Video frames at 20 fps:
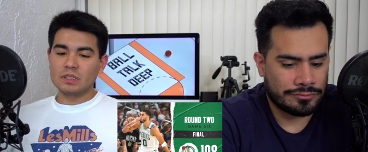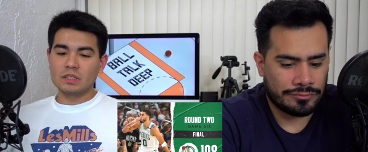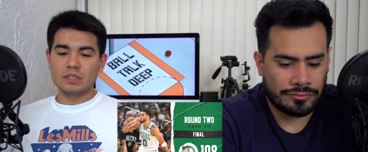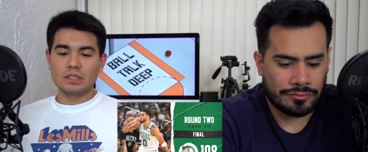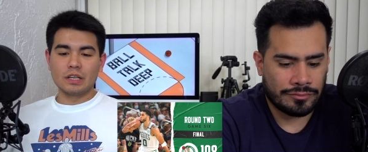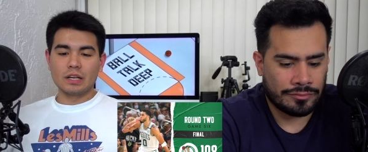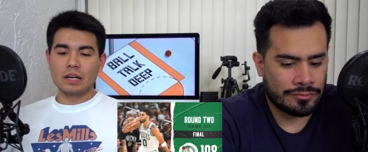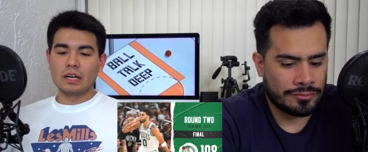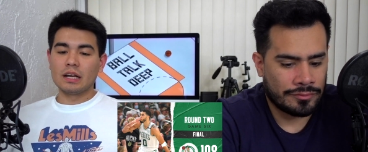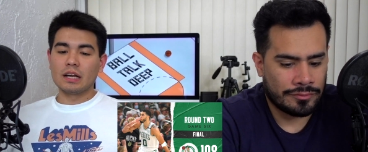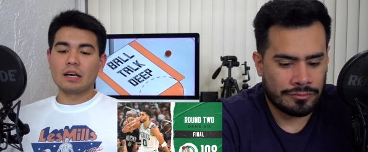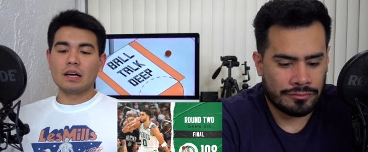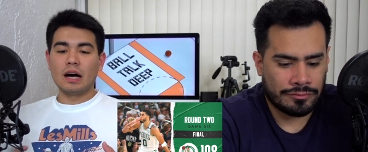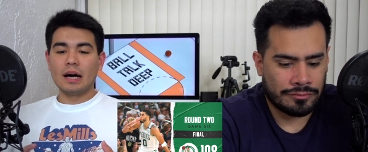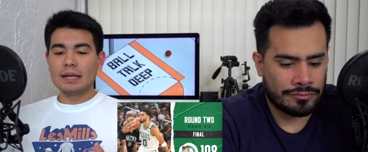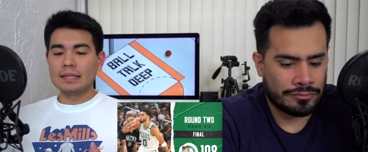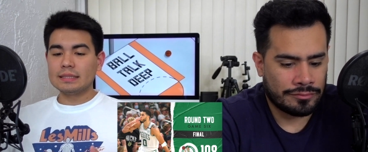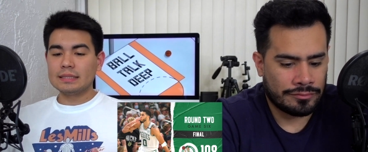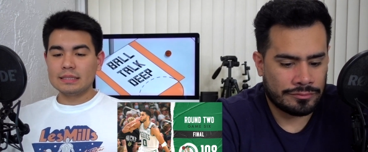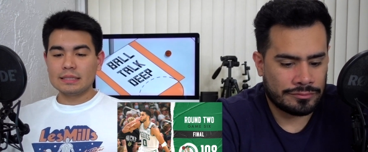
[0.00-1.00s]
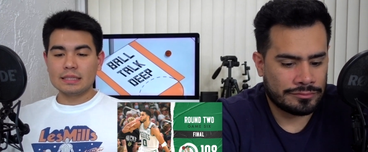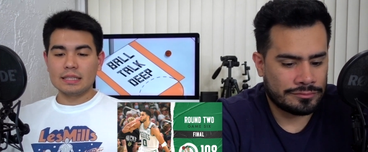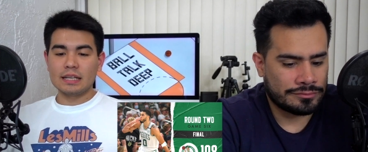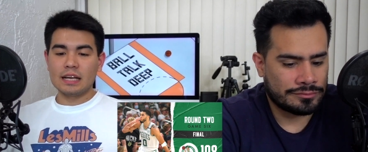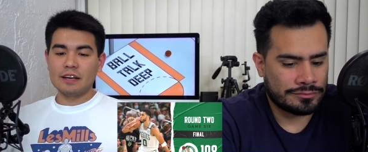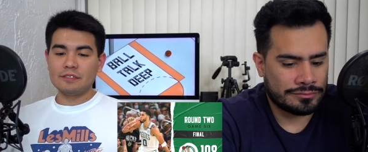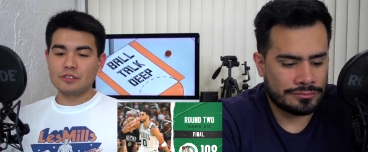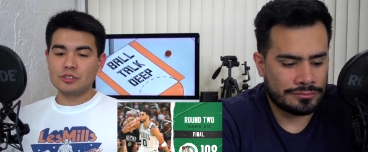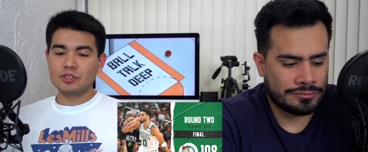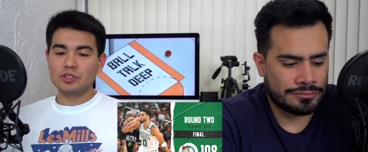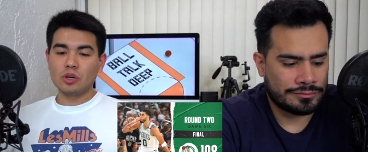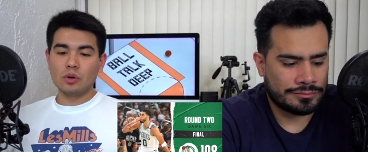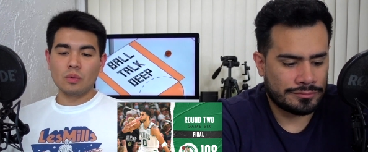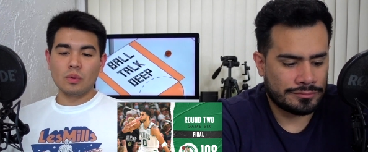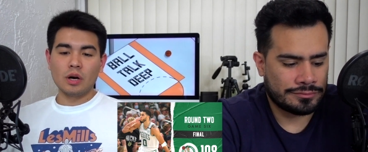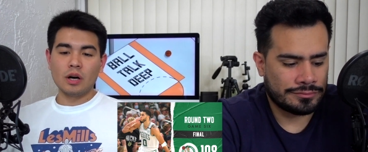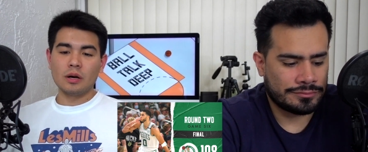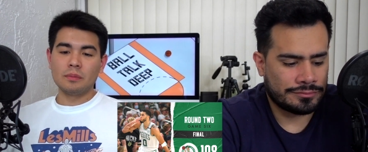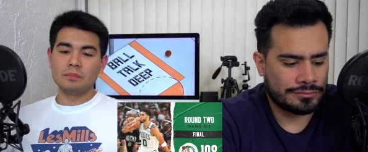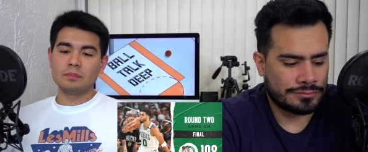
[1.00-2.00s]
Speaker 1: they're gonna Connaughton's gonna have to show
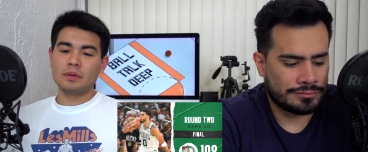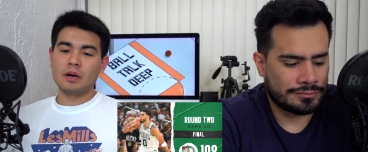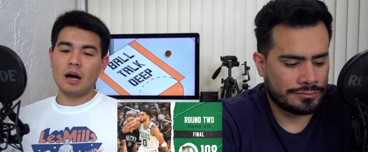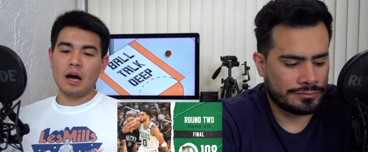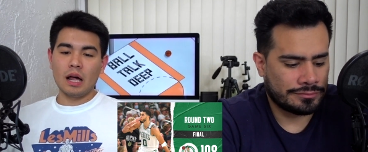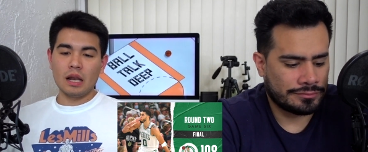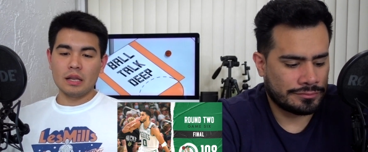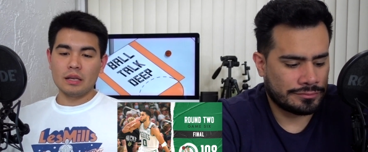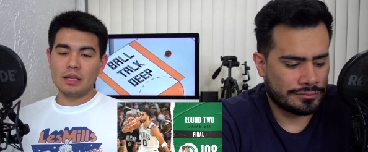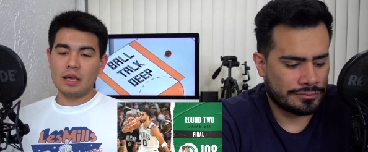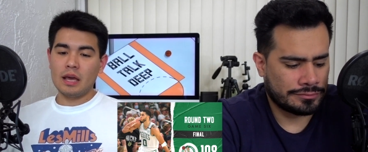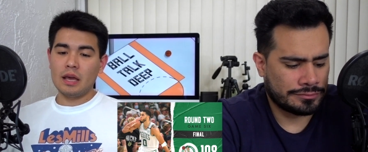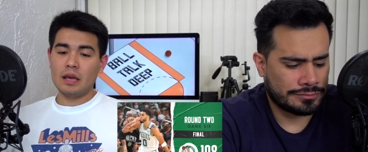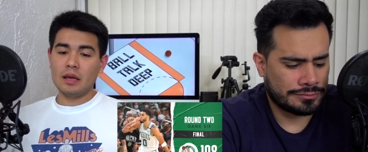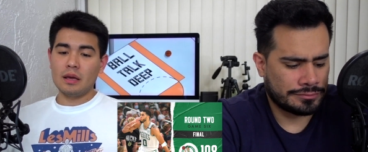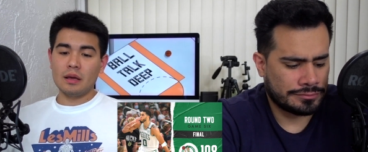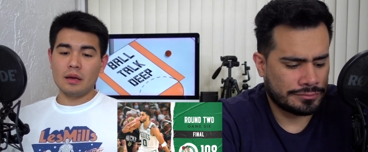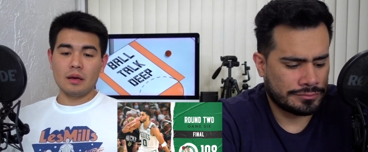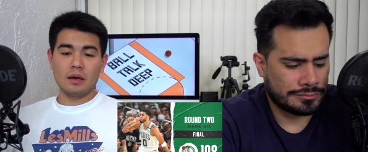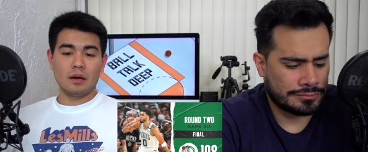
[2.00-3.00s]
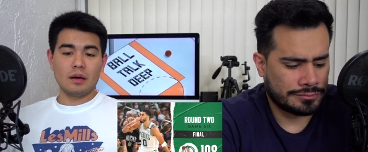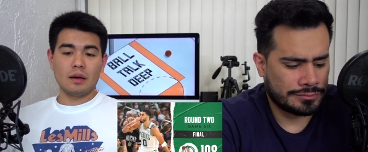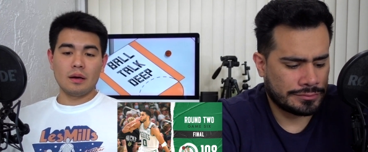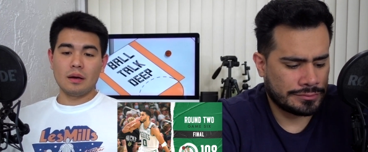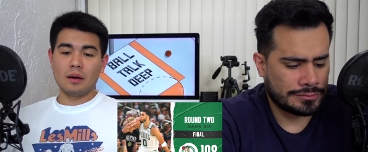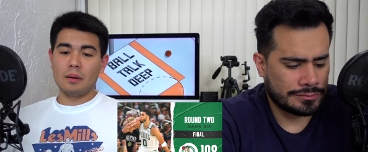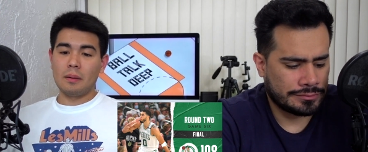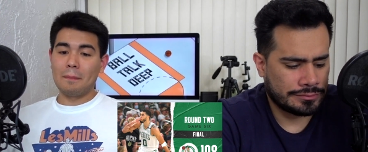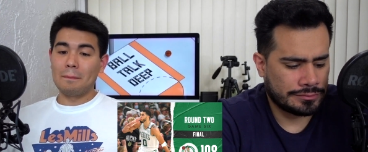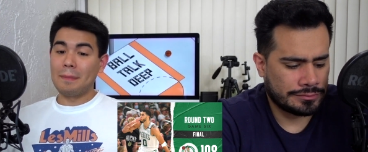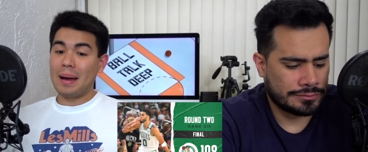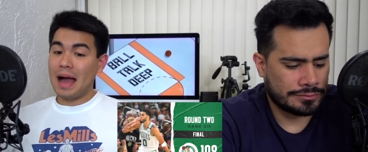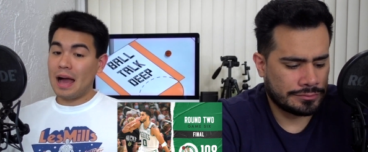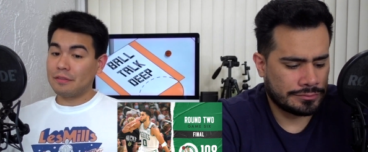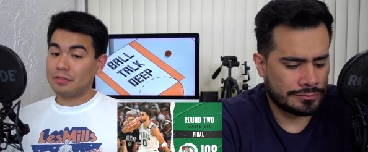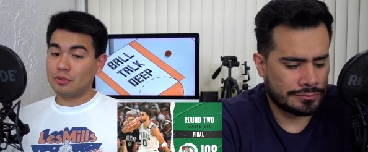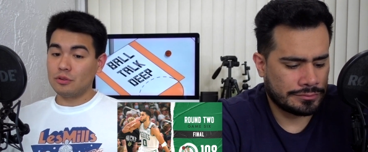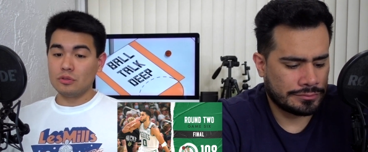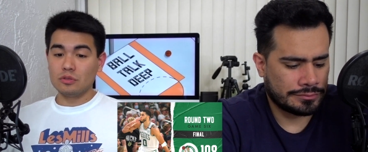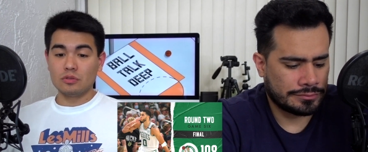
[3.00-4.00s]
up. Holiday,
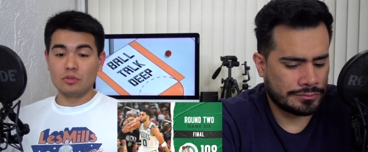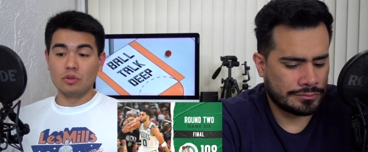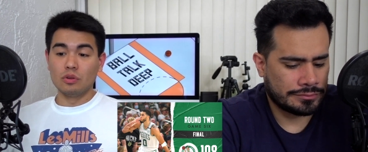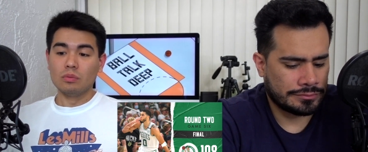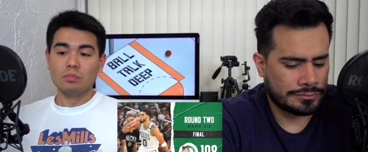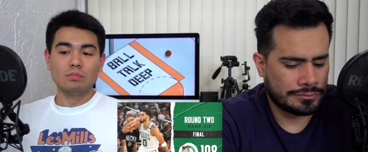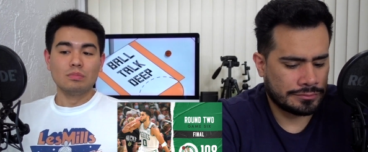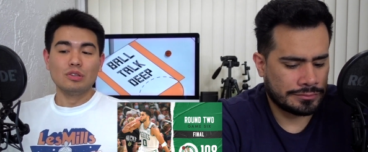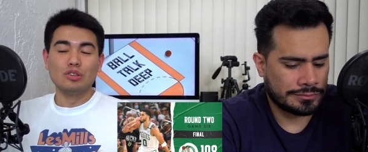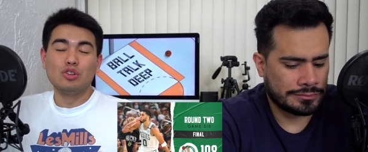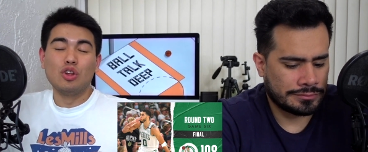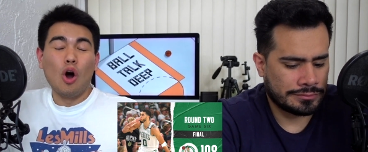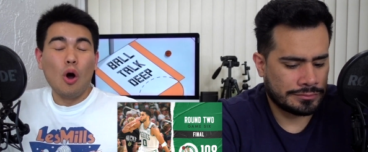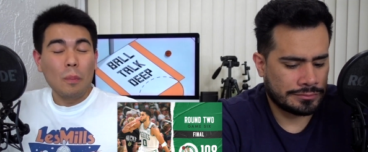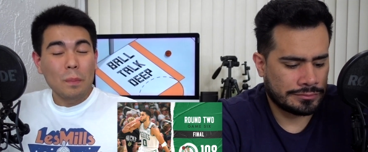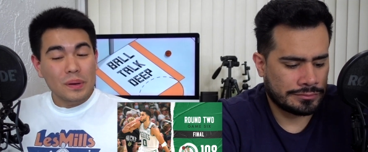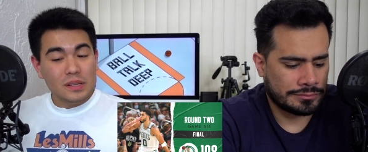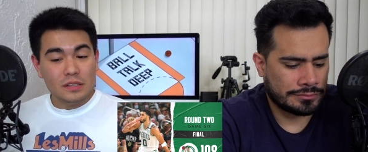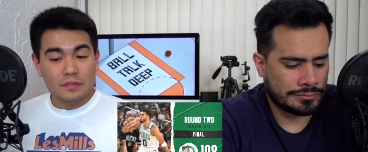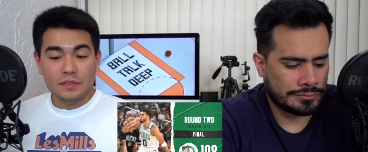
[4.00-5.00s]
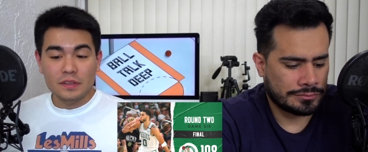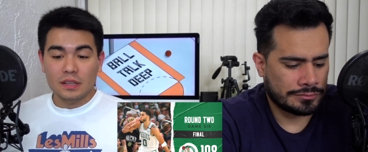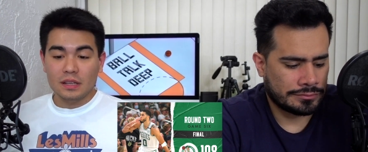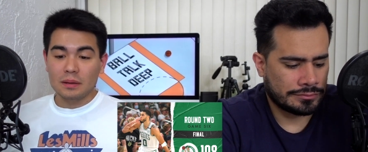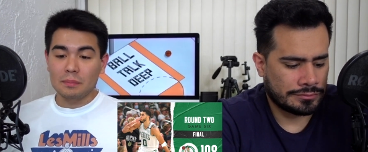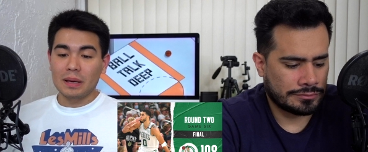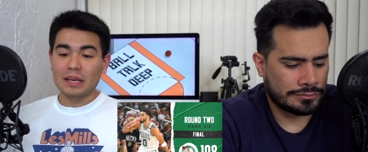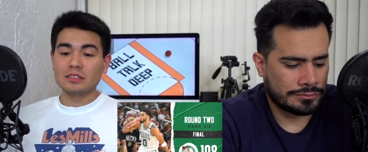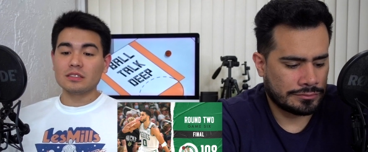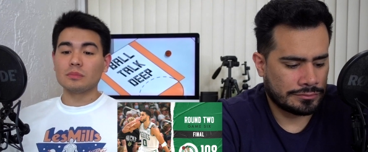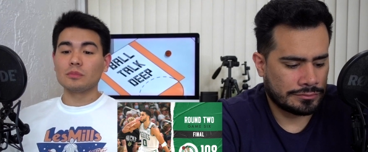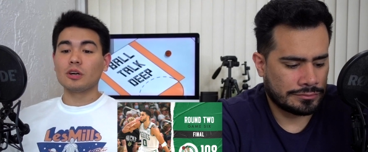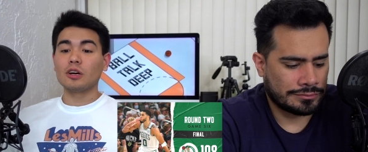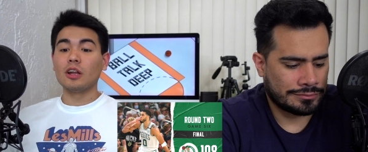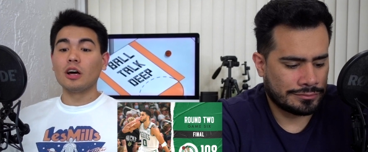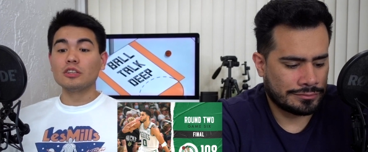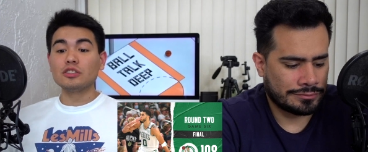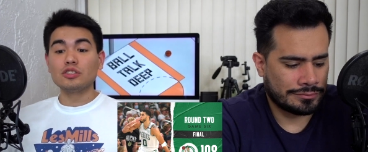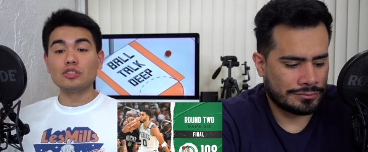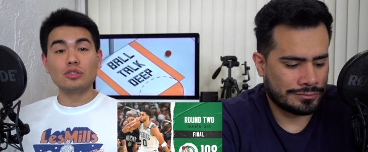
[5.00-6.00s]
Matthews, Lopez. If he can make some
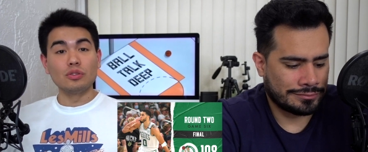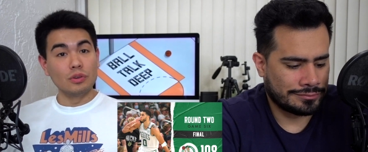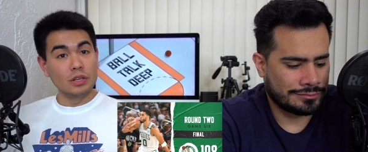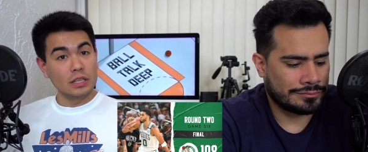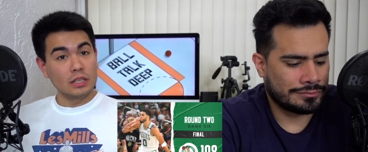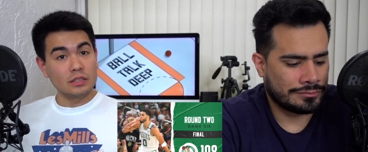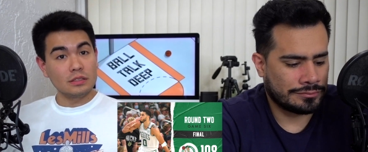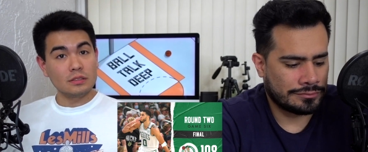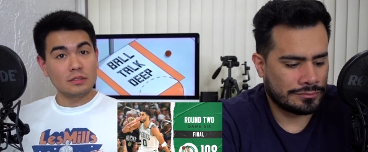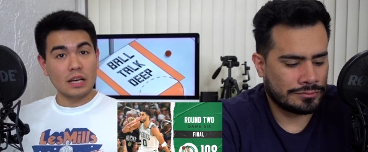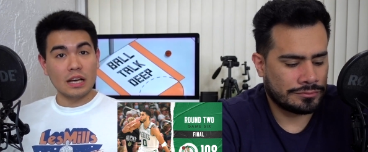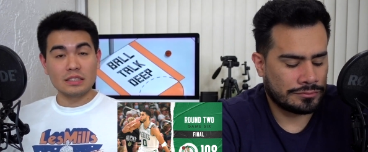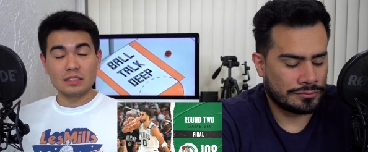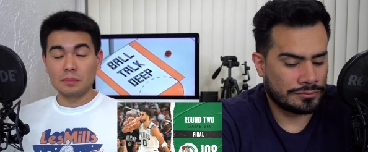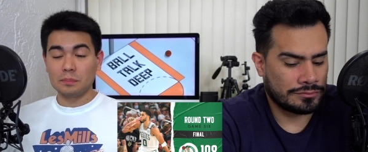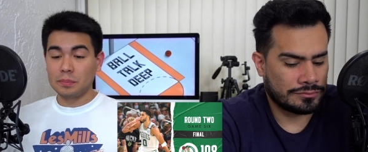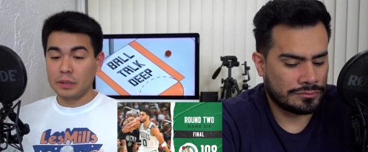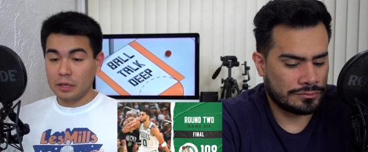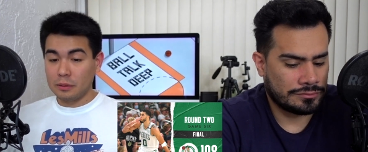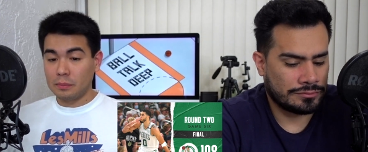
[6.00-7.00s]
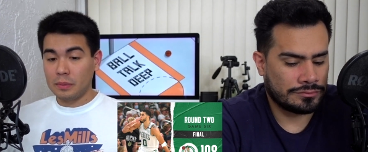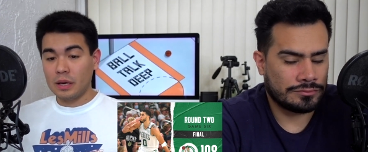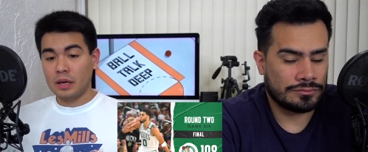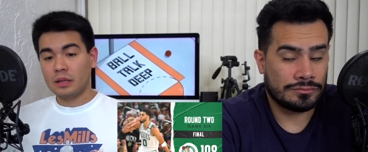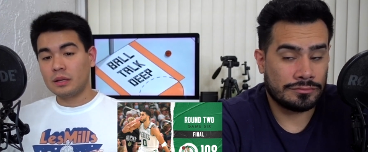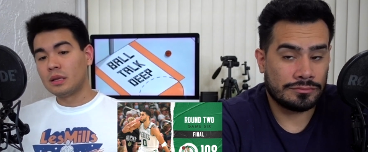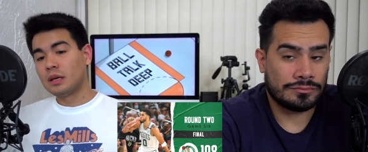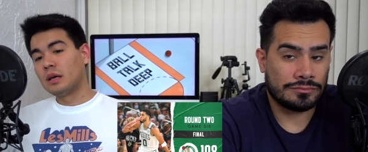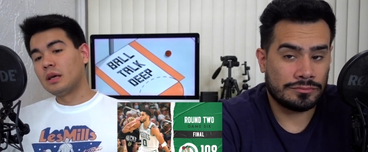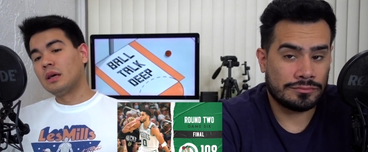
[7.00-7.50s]
clutch threes as a big man,